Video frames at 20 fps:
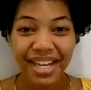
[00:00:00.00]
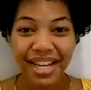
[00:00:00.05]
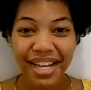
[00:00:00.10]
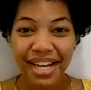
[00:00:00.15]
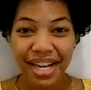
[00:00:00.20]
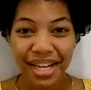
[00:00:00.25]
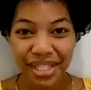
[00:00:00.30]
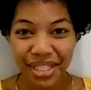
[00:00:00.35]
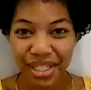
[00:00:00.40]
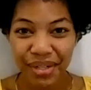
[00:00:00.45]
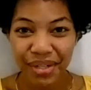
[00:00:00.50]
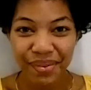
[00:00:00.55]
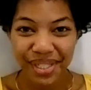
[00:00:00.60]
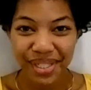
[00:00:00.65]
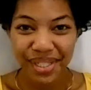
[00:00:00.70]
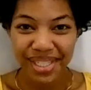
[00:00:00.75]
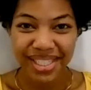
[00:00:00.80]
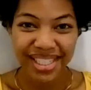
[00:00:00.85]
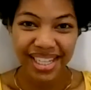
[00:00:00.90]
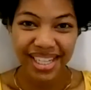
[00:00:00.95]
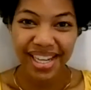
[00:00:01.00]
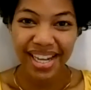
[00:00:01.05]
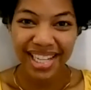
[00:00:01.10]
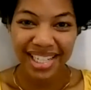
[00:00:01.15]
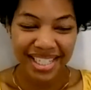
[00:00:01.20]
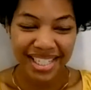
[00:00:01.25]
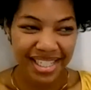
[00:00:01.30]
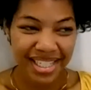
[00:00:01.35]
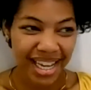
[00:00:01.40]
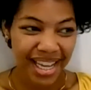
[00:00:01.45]
kanji quizzes and
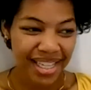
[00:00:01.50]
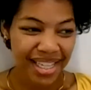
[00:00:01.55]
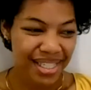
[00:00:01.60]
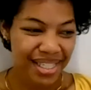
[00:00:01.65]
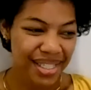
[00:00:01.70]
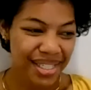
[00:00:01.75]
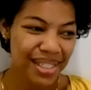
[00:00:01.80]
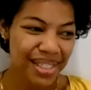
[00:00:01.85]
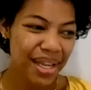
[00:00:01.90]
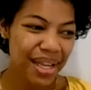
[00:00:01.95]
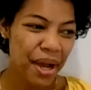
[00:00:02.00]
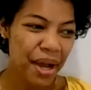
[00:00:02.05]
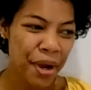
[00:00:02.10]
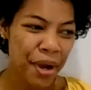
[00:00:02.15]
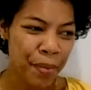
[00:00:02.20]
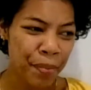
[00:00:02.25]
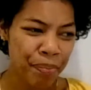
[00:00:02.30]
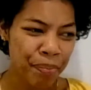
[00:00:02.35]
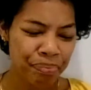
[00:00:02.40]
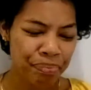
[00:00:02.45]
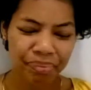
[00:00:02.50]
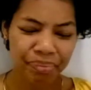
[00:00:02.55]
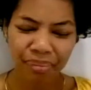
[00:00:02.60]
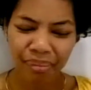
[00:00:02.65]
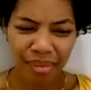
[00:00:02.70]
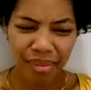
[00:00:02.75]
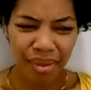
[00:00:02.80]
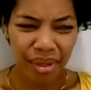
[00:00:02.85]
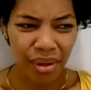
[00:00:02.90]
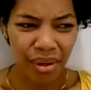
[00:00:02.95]
kanji tests.
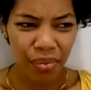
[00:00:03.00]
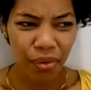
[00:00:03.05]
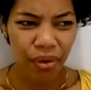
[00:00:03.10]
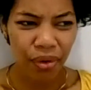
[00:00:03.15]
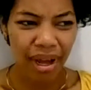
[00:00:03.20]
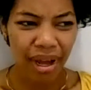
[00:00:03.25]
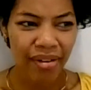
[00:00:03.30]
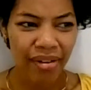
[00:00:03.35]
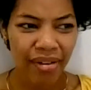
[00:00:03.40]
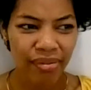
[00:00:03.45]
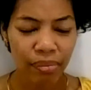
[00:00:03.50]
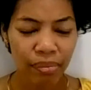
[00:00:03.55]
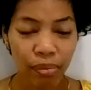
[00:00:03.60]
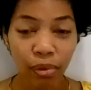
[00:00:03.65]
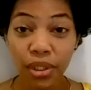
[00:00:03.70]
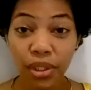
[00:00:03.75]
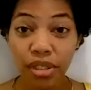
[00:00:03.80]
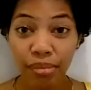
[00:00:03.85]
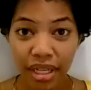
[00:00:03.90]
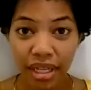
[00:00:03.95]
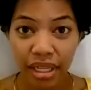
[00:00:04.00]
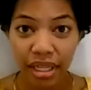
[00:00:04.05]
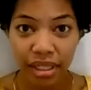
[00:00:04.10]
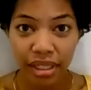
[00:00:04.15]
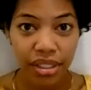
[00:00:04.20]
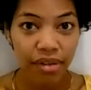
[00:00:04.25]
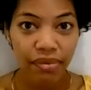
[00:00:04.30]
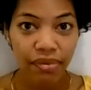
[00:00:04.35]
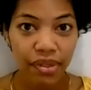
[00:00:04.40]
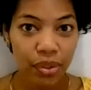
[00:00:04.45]
Um, we'll have multimedia
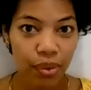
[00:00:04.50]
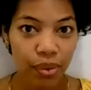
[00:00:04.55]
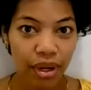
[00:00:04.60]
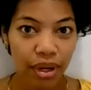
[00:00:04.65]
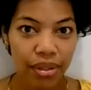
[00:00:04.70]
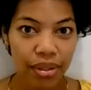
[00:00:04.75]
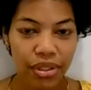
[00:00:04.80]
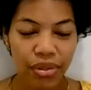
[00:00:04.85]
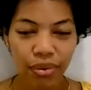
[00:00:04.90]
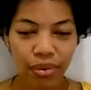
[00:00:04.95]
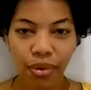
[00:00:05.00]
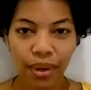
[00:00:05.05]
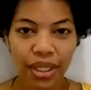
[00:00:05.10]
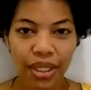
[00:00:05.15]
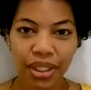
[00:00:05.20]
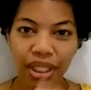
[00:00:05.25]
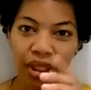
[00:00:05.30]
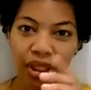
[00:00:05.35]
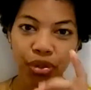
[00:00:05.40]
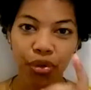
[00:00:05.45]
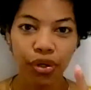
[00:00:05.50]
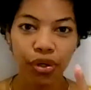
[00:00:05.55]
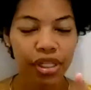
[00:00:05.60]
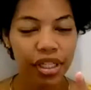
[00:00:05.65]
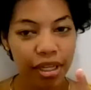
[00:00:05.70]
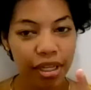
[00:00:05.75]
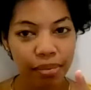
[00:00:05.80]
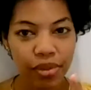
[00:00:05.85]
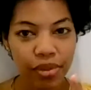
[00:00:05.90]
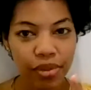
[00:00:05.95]
stuff as well, so we'll watch like short
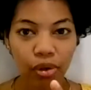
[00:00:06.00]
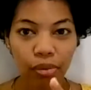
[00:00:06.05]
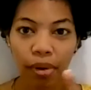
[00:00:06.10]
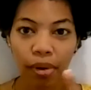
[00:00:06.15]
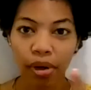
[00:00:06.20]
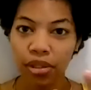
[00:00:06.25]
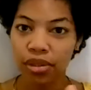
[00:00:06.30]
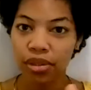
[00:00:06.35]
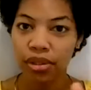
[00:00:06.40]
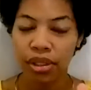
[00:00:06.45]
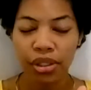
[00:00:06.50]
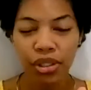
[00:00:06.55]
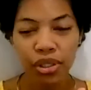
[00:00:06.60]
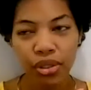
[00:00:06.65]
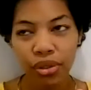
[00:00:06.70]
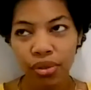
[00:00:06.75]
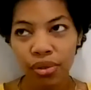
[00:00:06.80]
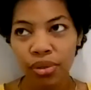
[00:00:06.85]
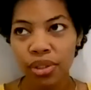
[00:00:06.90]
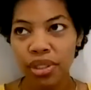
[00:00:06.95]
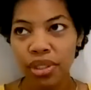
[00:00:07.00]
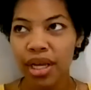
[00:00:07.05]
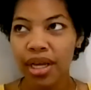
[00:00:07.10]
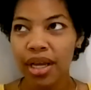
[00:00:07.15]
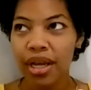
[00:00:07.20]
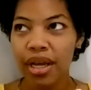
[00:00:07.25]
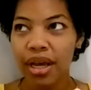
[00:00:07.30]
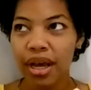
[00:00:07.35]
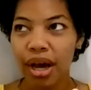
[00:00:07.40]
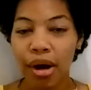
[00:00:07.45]
clips or parts of the news.
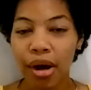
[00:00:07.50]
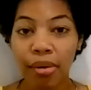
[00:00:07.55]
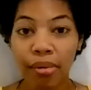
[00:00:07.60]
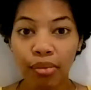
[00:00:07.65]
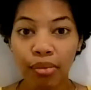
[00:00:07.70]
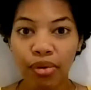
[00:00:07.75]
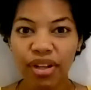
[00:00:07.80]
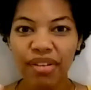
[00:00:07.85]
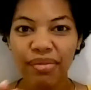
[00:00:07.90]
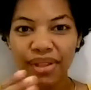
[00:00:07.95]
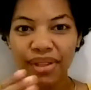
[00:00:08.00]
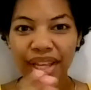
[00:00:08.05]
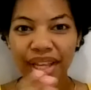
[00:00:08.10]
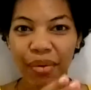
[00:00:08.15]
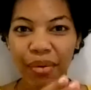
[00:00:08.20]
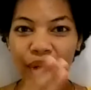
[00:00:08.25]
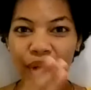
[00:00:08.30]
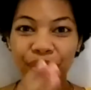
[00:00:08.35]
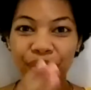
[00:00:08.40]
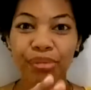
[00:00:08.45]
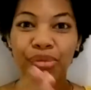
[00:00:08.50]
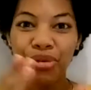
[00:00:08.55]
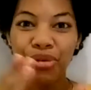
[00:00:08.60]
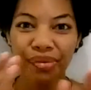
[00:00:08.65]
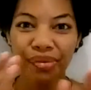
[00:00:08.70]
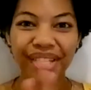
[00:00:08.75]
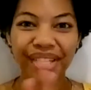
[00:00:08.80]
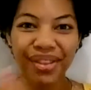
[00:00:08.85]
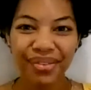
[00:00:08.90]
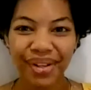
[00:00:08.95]
Um, we'll even like watch a
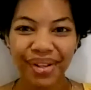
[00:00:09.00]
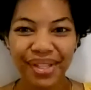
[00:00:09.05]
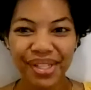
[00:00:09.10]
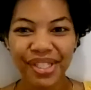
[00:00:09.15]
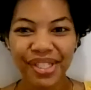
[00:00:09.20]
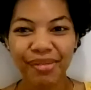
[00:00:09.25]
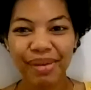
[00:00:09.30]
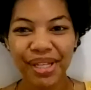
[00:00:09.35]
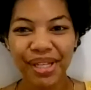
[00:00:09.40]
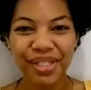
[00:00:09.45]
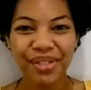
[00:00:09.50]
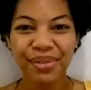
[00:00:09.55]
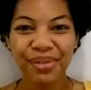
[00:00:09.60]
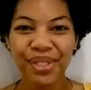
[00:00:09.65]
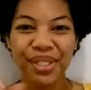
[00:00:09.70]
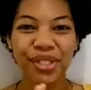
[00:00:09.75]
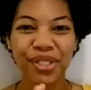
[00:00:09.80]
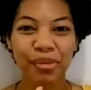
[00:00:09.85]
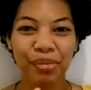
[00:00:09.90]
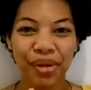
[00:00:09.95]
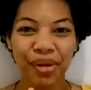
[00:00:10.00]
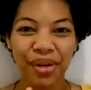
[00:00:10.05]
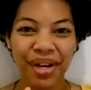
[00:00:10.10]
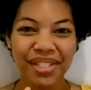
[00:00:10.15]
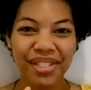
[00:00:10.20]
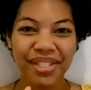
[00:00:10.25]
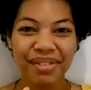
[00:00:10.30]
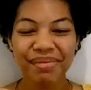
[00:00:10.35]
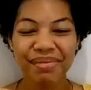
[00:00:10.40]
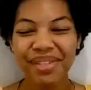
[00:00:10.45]
movie throughout the semester, which is super
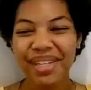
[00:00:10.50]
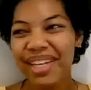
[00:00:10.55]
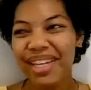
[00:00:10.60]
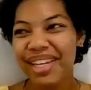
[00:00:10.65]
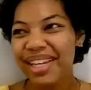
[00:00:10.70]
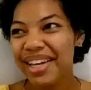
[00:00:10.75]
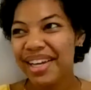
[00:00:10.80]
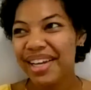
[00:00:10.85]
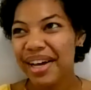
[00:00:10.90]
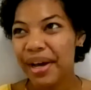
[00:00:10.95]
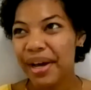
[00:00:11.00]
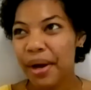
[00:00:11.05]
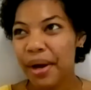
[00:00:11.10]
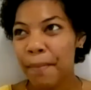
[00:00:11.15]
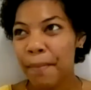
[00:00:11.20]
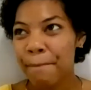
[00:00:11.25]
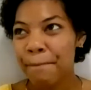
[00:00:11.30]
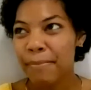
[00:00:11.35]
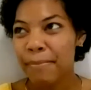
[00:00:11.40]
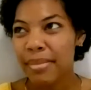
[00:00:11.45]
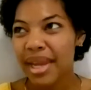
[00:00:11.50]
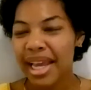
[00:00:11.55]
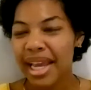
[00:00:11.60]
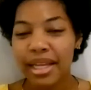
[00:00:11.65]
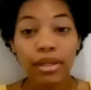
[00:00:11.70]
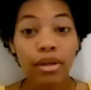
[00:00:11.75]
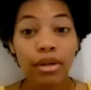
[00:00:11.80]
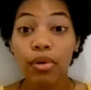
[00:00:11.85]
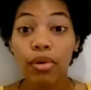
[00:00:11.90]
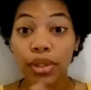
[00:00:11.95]
awesome. Um,
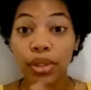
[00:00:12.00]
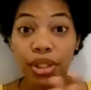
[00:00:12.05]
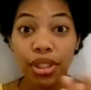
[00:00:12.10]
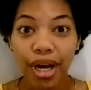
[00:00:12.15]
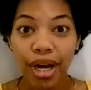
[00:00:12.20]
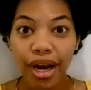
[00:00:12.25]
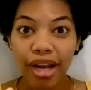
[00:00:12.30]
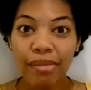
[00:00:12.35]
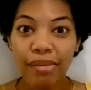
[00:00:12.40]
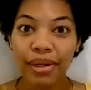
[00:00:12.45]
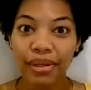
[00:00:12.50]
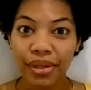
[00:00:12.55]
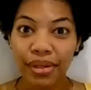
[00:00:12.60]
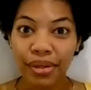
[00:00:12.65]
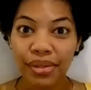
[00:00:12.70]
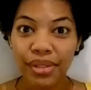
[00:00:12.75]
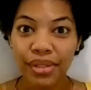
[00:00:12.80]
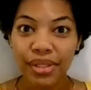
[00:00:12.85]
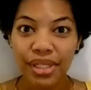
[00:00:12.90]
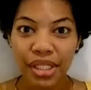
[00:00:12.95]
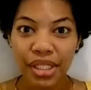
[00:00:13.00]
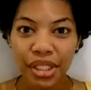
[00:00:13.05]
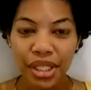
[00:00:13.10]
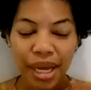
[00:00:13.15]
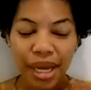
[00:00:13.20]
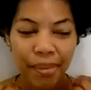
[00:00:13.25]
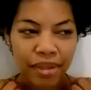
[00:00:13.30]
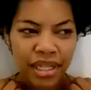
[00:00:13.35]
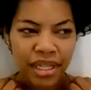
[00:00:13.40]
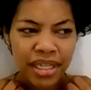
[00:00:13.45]
and of course talk about those in
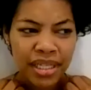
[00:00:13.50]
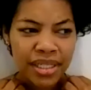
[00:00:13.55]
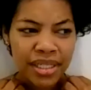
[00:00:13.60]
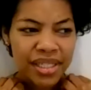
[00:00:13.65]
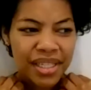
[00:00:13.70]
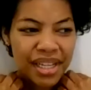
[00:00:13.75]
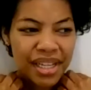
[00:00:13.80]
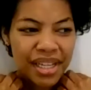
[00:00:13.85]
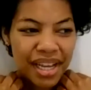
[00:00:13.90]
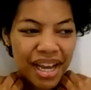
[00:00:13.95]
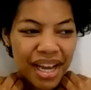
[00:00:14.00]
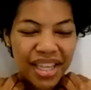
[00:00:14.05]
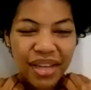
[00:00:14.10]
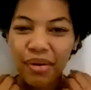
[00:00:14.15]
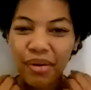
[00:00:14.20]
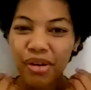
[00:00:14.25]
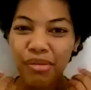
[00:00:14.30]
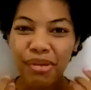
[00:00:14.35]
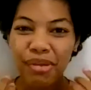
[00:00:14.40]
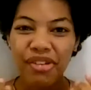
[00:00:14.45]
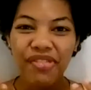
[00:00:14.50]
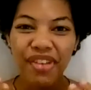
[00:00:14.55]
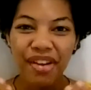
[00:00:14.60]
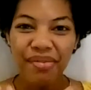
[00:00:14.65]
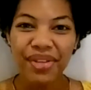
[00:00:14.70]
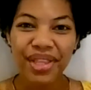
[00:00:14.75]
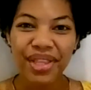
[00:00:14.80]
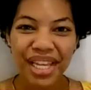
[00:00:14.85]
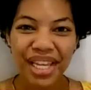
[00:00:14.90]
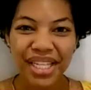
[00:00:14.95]
Japanese. I think one of my
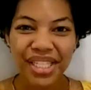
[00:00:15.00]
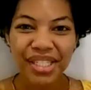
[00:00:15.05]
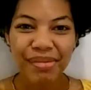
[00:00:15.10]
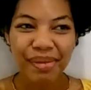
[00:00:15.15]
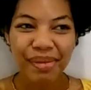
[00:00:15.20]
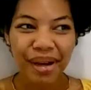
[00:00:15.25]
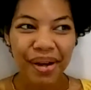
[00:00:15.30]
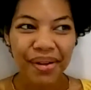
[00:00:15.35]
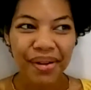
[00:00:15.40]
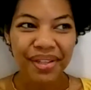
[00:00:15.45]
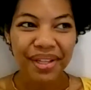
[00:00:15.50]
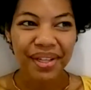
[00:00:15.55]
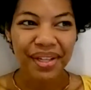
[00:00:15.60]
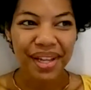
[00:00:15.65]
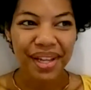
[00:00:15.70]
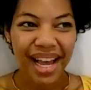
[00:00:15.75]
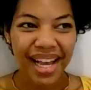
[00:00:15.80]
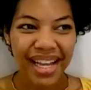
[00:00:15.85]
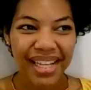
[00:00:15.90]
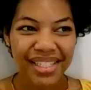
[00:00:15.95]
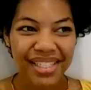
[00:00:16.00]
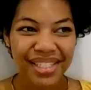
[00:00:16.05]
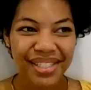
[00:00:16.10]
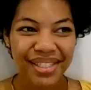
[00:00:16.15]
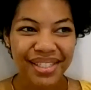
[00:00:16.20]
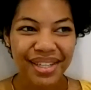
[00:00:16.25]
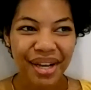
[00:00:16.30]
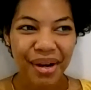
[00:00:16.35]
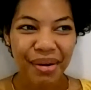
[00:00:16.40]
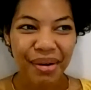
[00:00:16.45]
favorite things about the
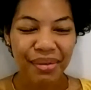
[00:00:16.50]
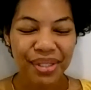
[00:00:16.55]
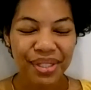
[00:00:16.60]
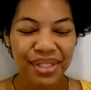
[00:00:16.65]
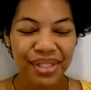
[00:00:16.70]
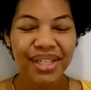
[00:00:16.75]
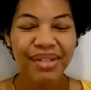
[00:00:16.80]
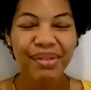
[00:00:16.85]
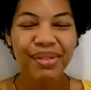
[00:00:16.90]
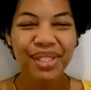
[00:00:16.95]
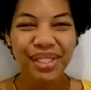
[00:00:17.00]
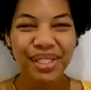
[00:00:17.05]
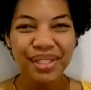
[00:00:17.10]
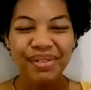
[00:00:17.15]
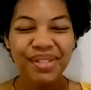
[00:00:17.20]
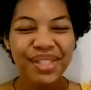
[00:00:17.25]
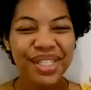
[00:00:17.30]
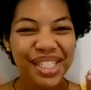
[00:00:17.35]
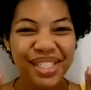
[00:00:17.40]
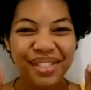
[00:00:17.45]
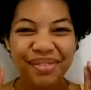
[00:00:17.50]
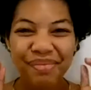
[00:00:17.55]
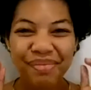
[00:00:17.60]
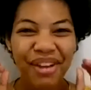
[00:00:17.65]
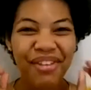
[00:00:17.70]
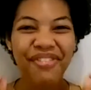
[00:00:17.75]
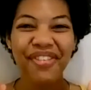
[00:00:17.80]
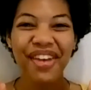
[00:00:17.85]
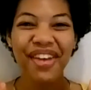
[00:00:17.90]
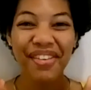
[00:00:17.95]
class, um, is just
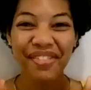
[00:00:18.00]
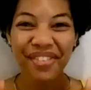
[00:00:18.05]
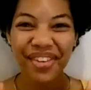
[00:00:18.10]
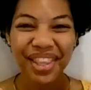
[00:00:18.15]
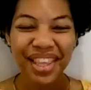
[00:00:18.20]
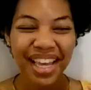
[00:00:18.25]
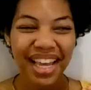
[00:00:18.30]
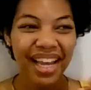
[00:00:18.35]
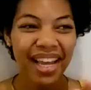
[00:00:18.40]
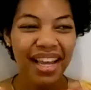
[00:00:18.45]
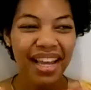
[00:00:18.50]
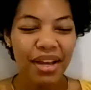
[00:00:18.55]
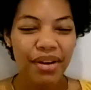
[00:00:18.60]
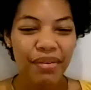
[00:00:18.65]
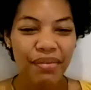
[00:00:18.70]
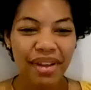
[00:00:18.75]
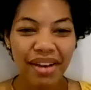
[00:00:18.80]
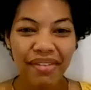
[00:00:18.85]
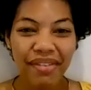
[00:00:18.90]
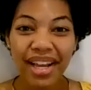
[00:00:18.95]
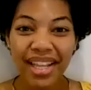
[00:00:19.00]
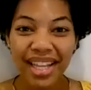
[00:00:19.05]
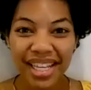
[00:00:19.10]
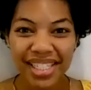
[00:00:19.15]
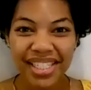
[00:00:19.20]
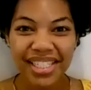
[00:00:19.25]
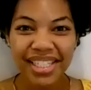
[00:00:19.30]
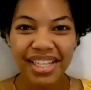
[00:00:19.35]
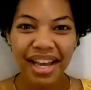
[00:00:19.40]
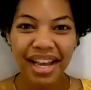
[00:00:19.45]
my favorite thing, we have
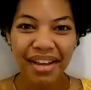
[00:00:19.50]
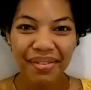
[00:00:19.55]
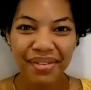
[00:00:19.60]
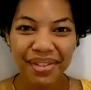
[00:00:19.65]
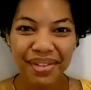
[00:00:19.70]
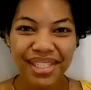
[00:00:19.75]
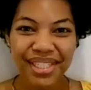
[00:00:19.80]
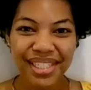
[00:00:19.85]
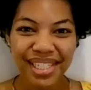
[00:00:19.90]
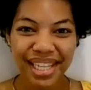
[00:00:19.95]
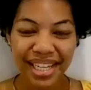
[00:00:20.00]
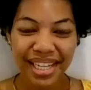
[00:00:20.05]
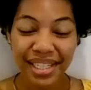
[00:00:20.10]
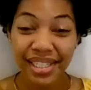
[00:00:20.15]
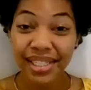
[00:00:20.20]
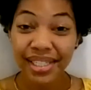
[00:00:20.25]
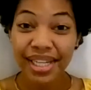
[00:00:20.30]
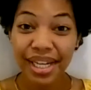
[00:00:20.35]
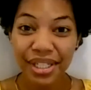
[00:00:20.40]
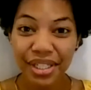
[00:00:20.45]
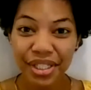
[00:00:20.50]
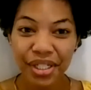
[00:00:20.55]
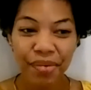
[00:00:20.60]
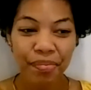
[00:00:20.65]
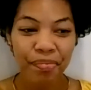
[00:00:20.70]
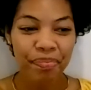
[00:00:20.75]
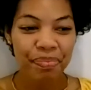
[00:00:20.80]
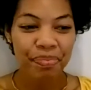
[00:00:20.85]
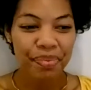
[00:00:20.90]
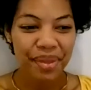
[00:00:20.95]
hanashiai, which is like a
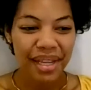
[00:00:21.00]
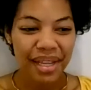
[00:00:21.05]
discussion.